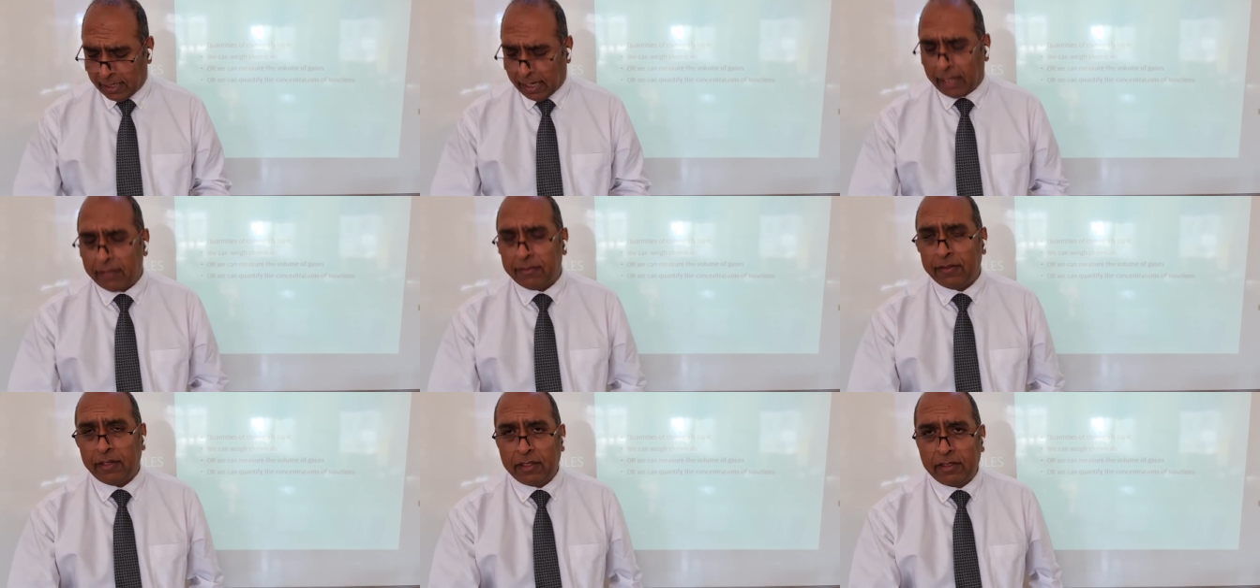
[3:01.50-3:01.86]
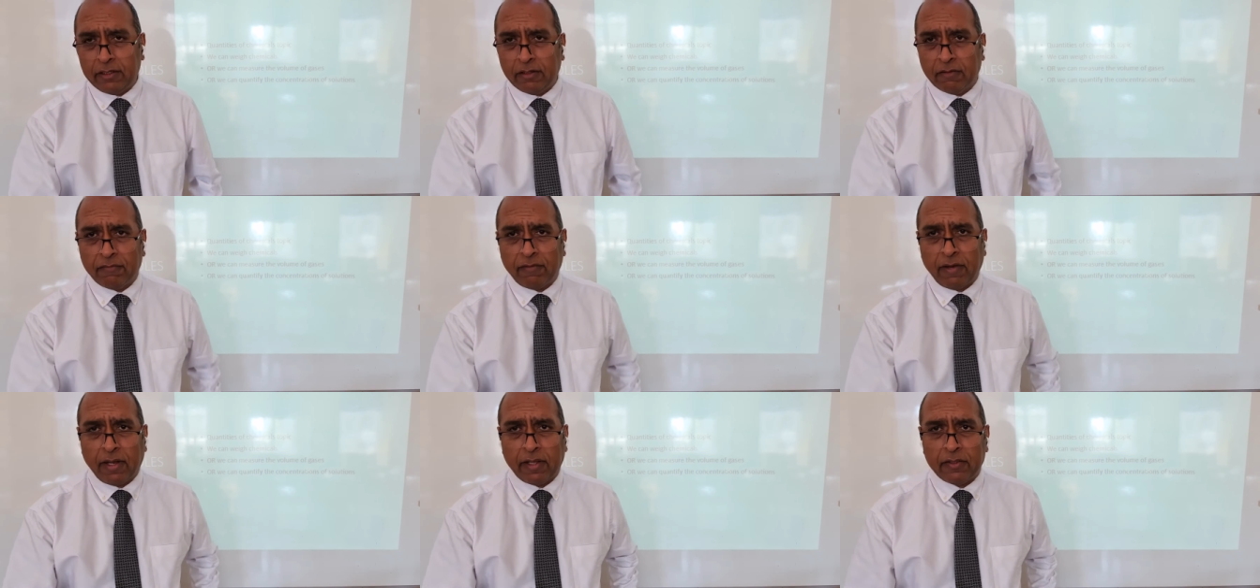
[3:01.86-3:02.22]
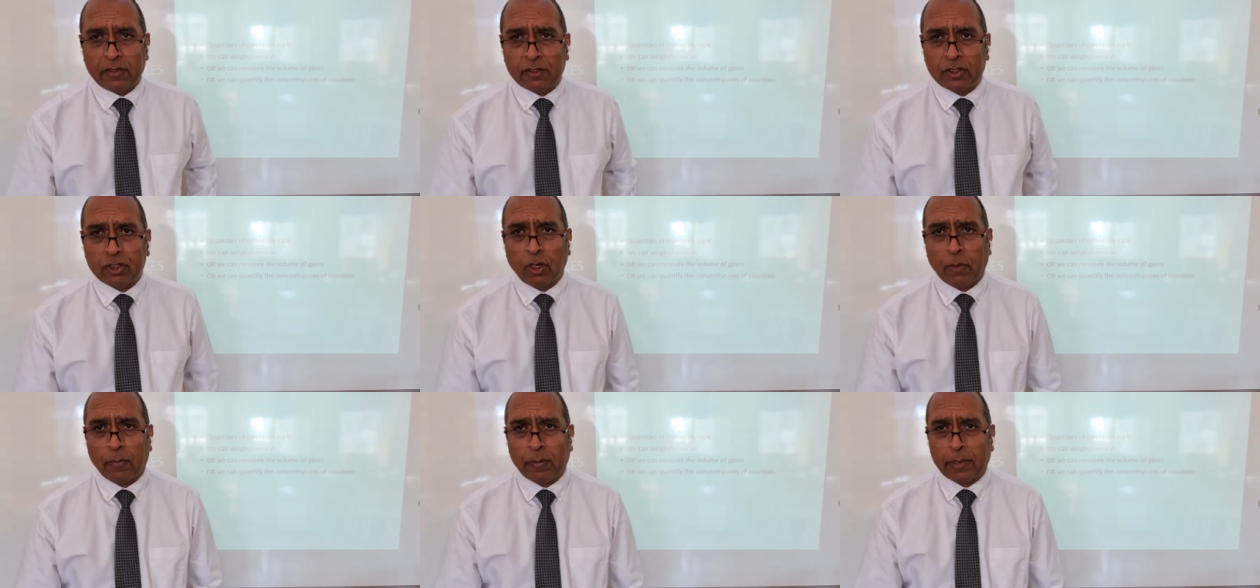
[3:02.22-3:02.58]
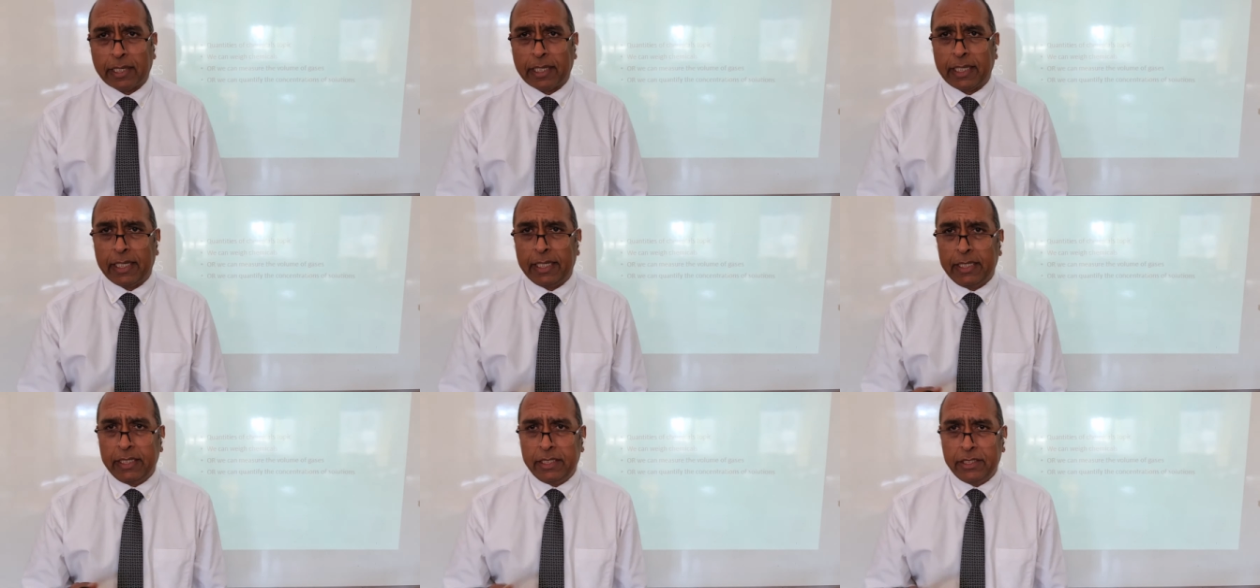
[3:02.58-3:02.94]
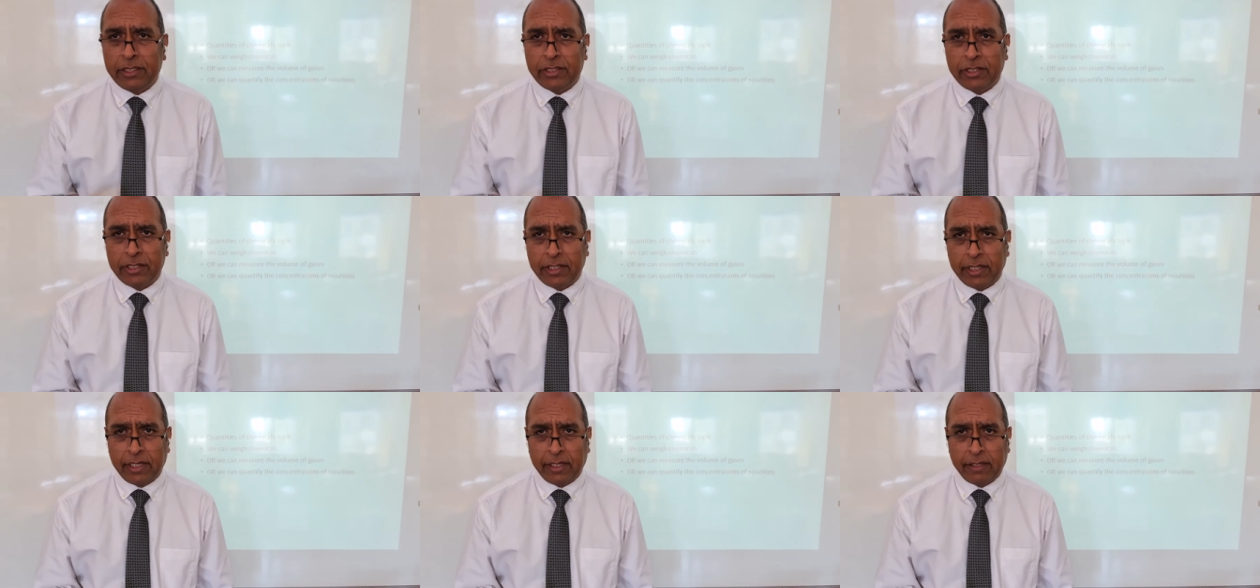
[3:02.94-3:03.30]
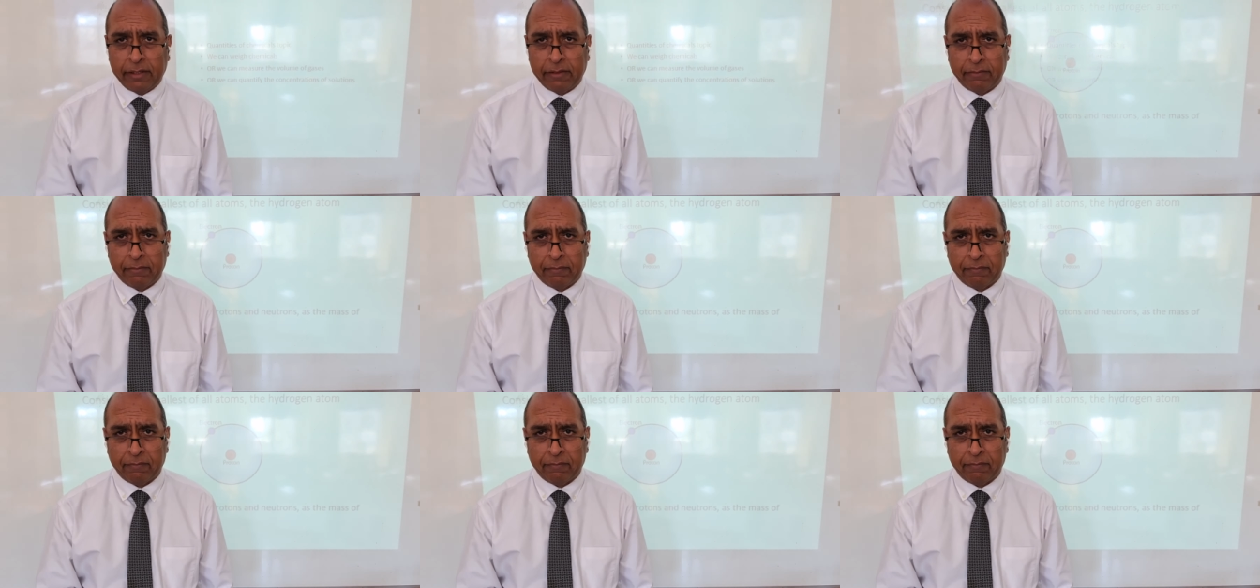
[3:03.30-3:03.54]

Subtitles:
and then you'll find the topic easier.